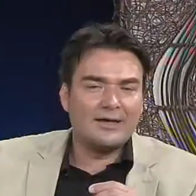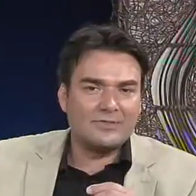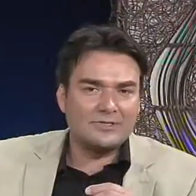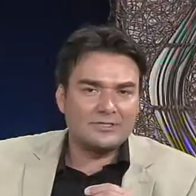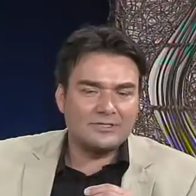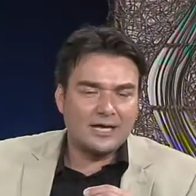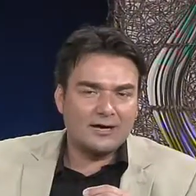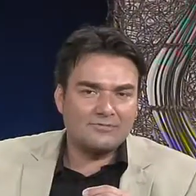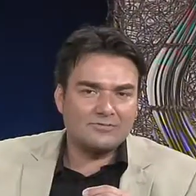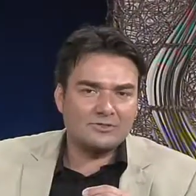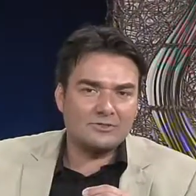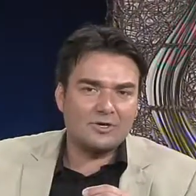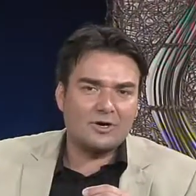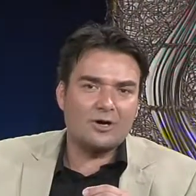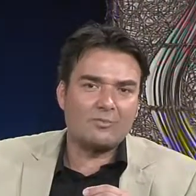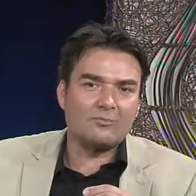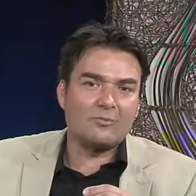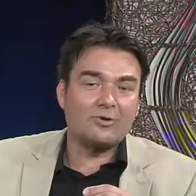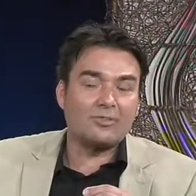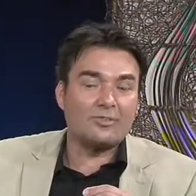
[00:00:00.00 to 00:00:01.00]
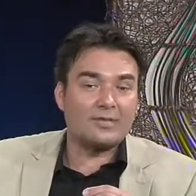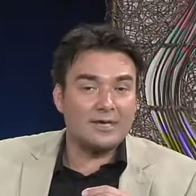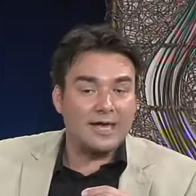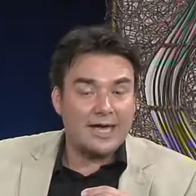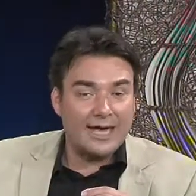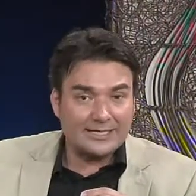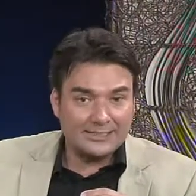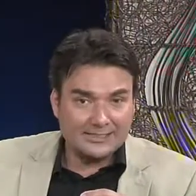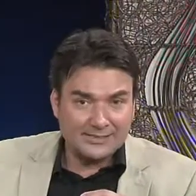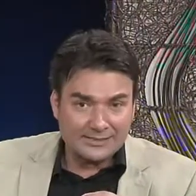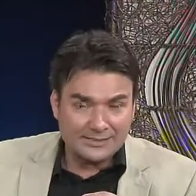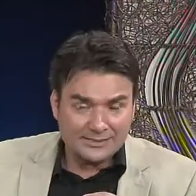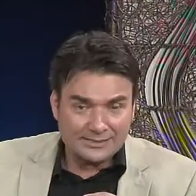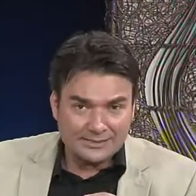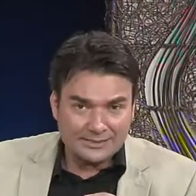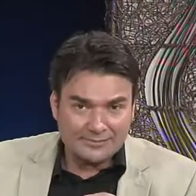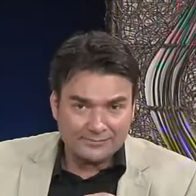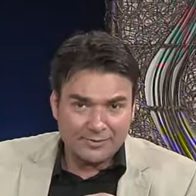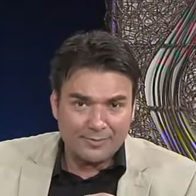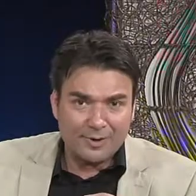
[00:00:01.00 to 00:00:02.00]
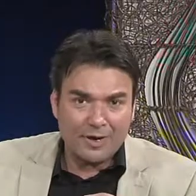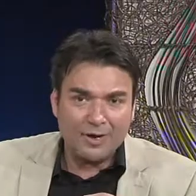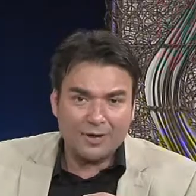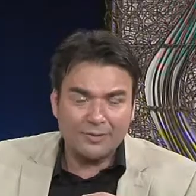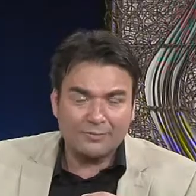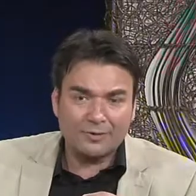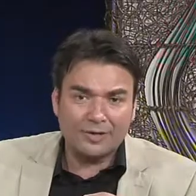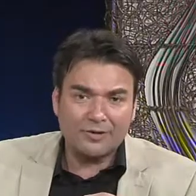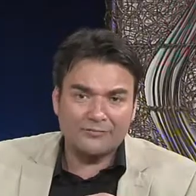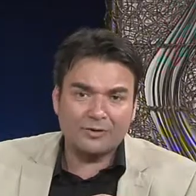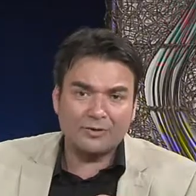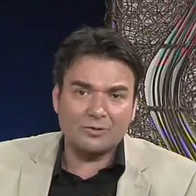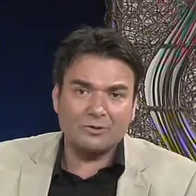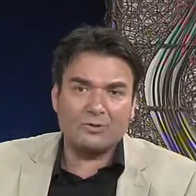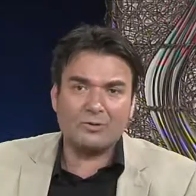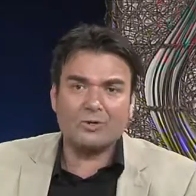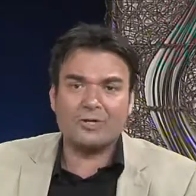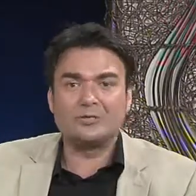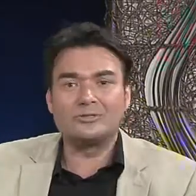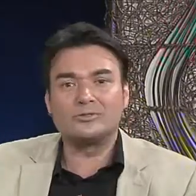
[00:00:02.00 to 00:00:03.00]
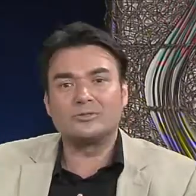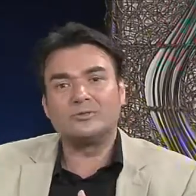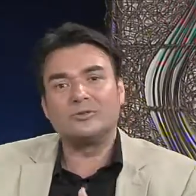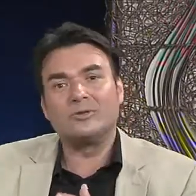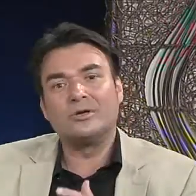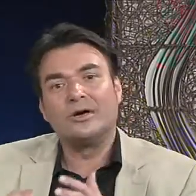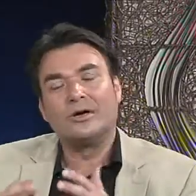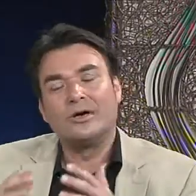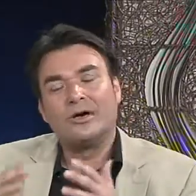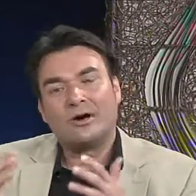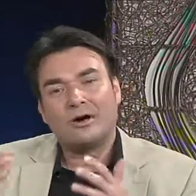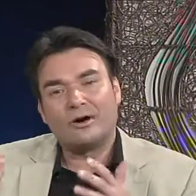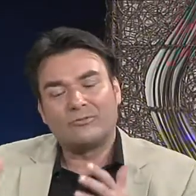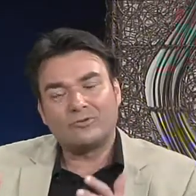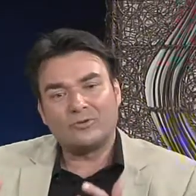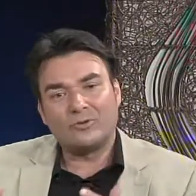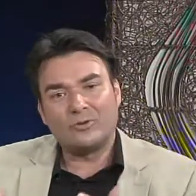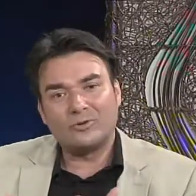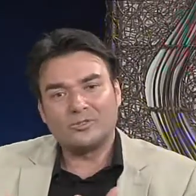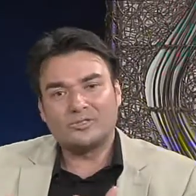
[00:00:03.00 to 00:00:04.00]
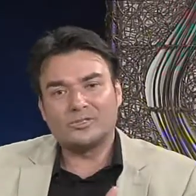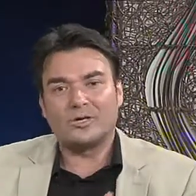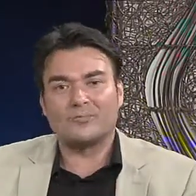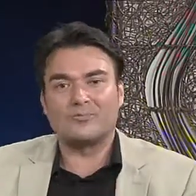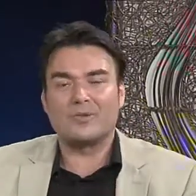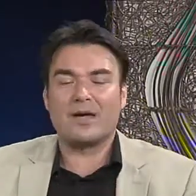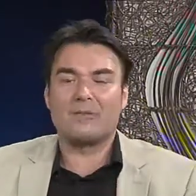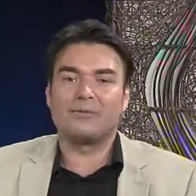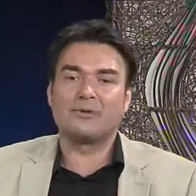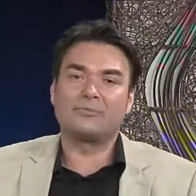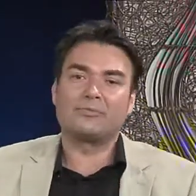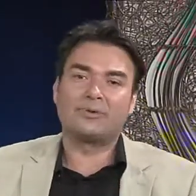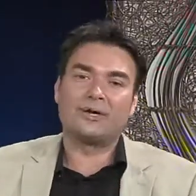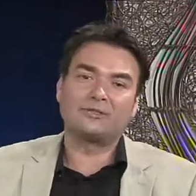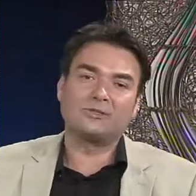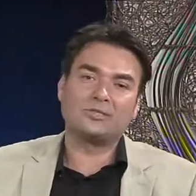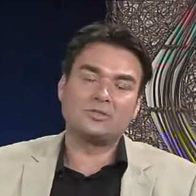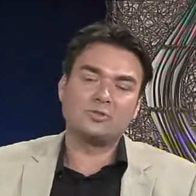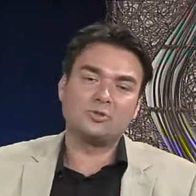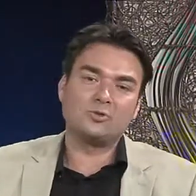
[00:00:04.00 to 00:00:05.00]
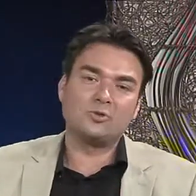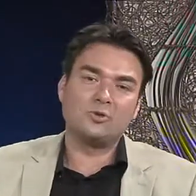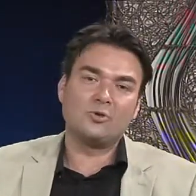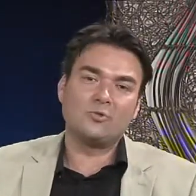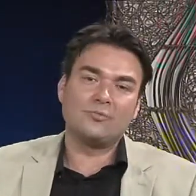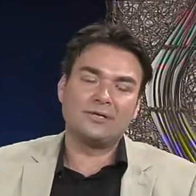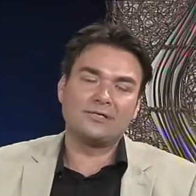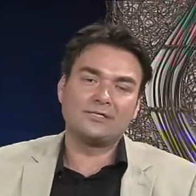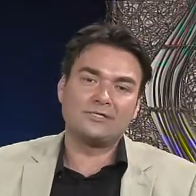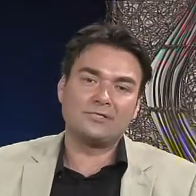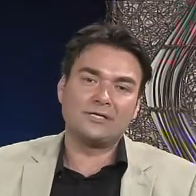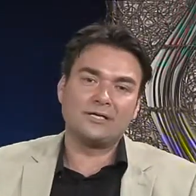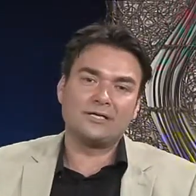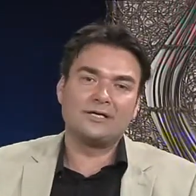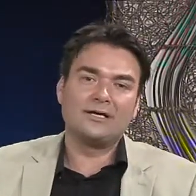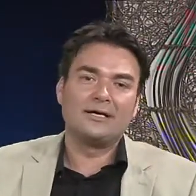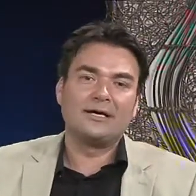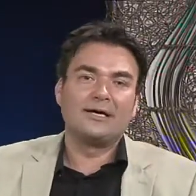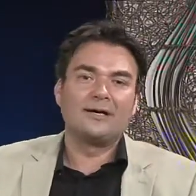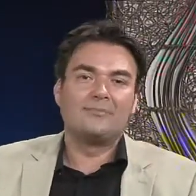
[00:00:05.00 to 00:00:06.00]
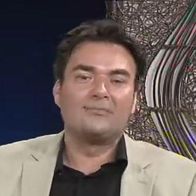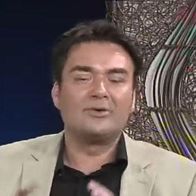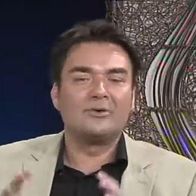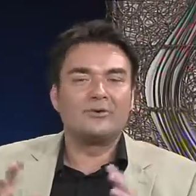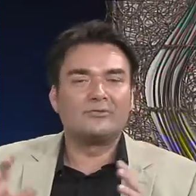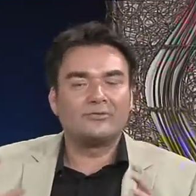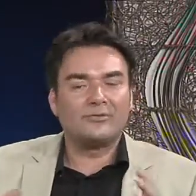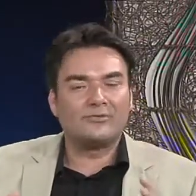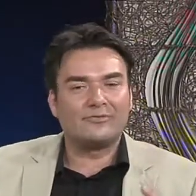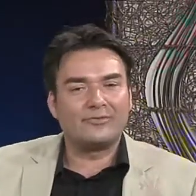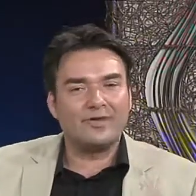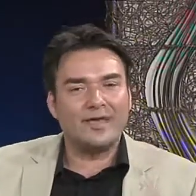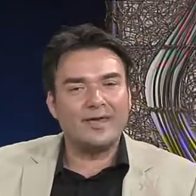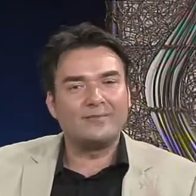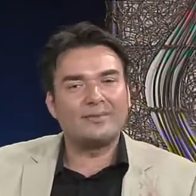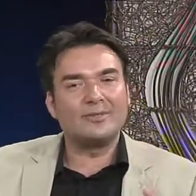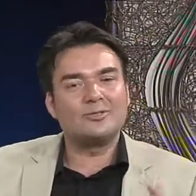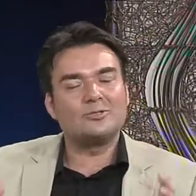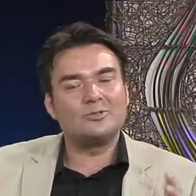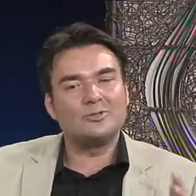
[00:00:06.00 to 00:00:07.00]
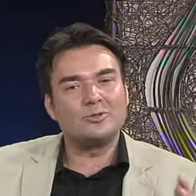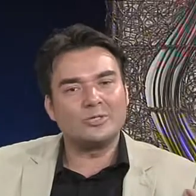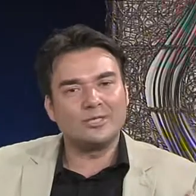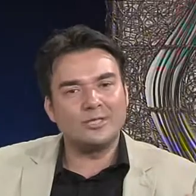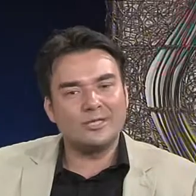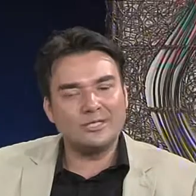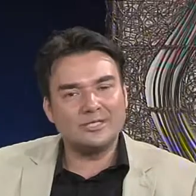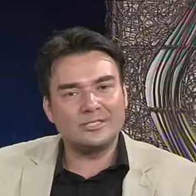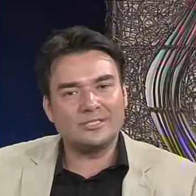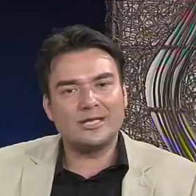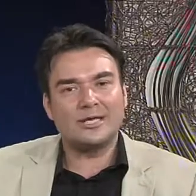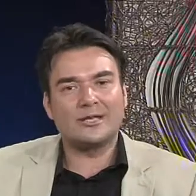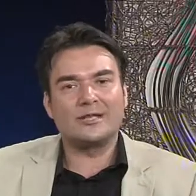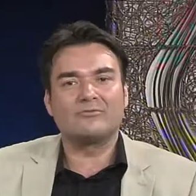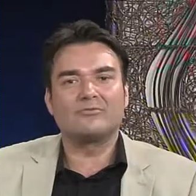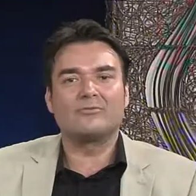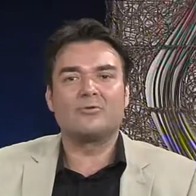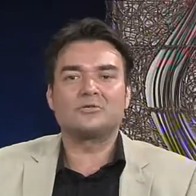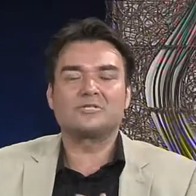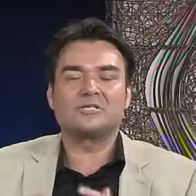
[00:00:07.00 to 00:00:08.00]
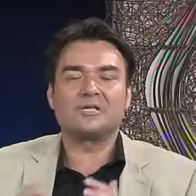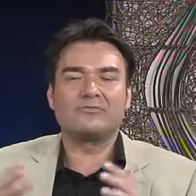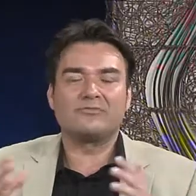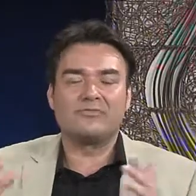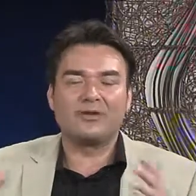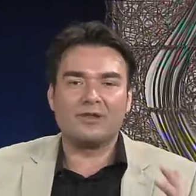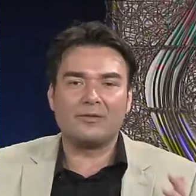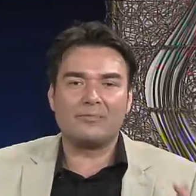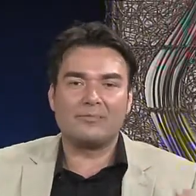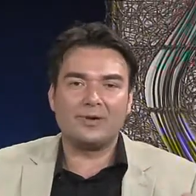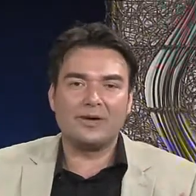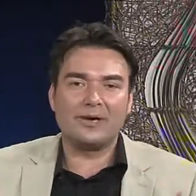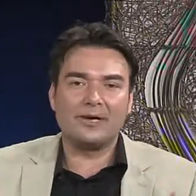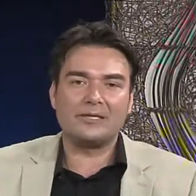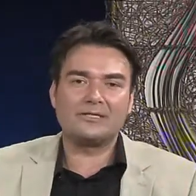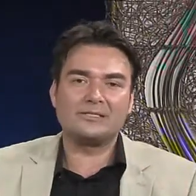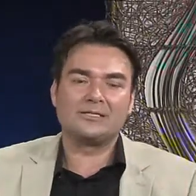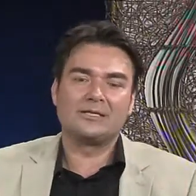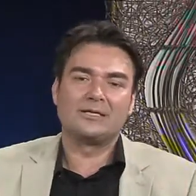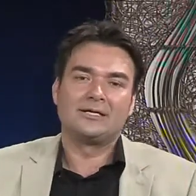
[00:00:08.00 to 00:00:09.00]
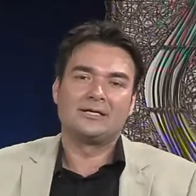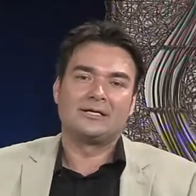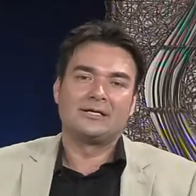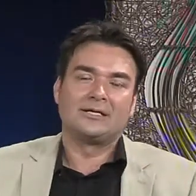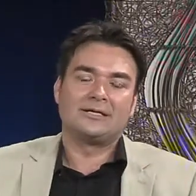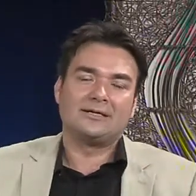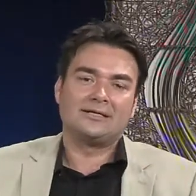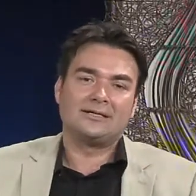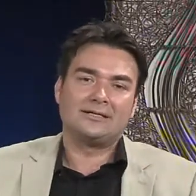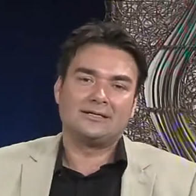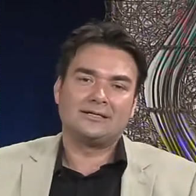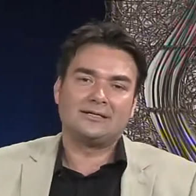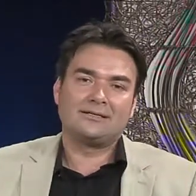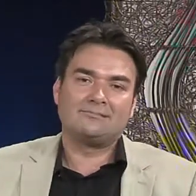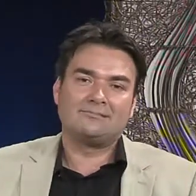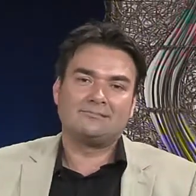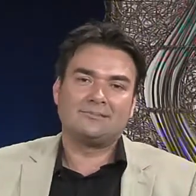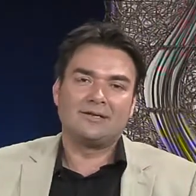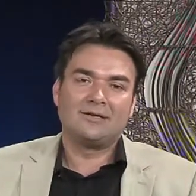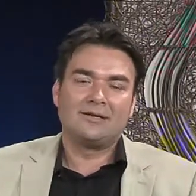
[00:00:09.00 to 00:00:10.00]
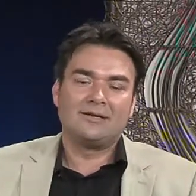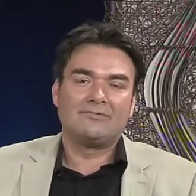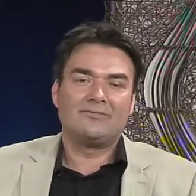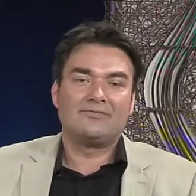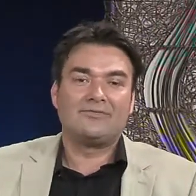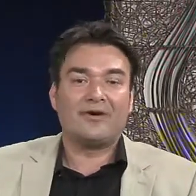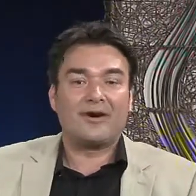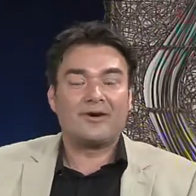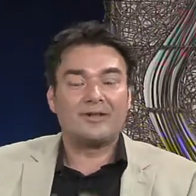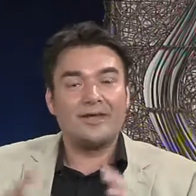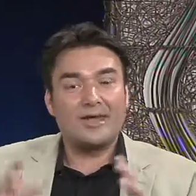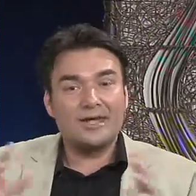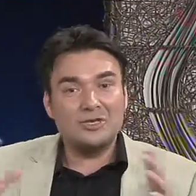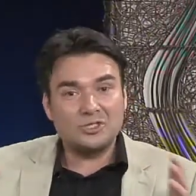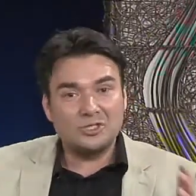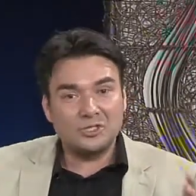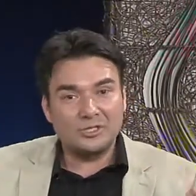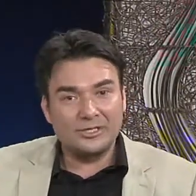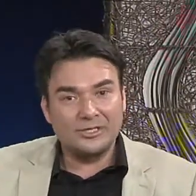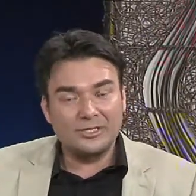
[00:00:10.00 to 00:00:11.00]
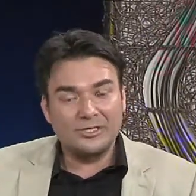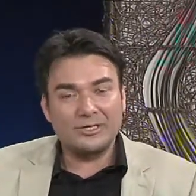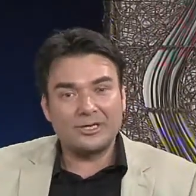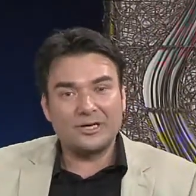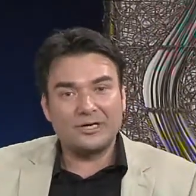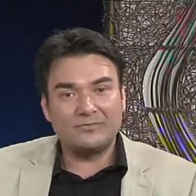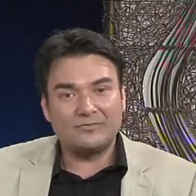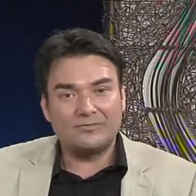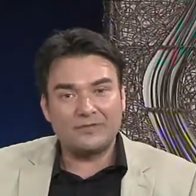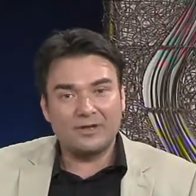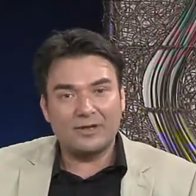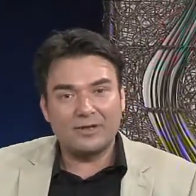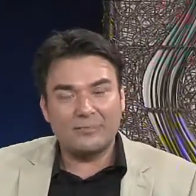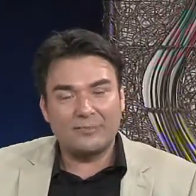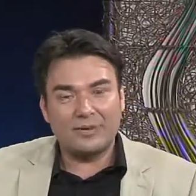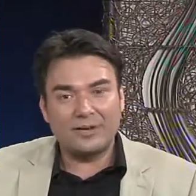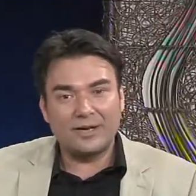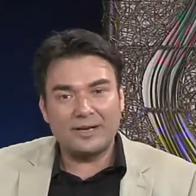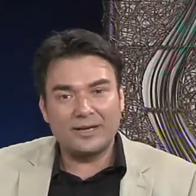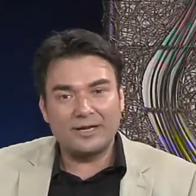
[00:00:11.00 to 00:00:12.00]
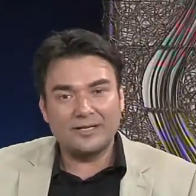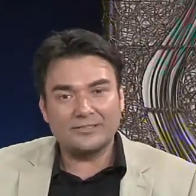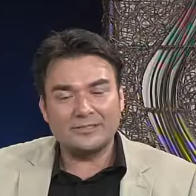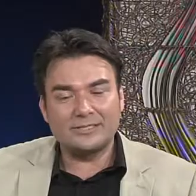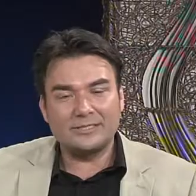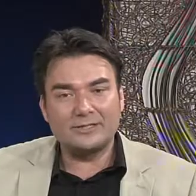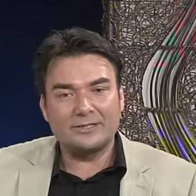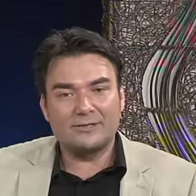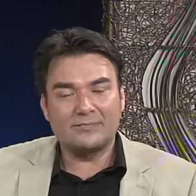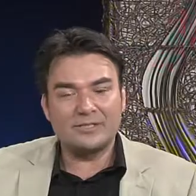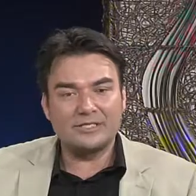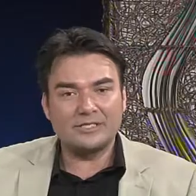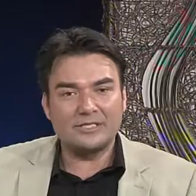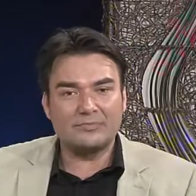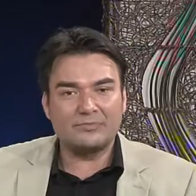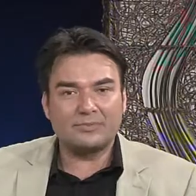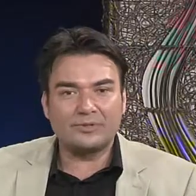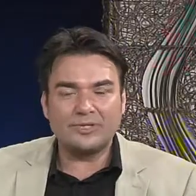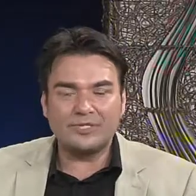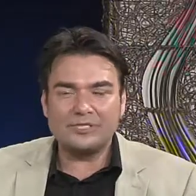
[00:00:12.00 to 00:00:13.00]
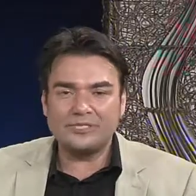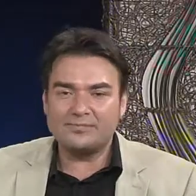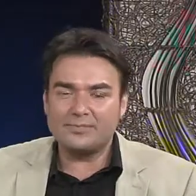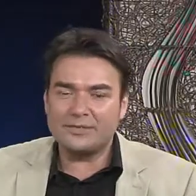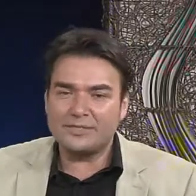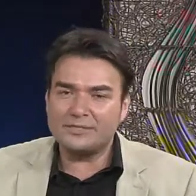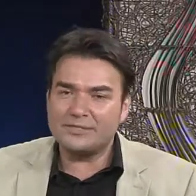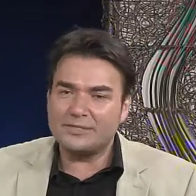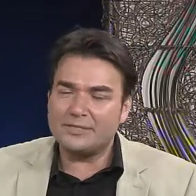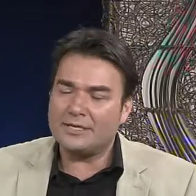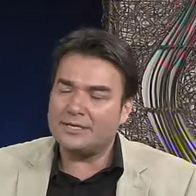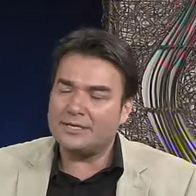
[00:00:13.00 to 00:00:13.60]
the tough time with the accident from a high-profile lawyer to, of course, not being able to practice law, but beautiful family, 2 kids that unfortunately fell apart. Financially, it fell apart. He got a bit depressed, but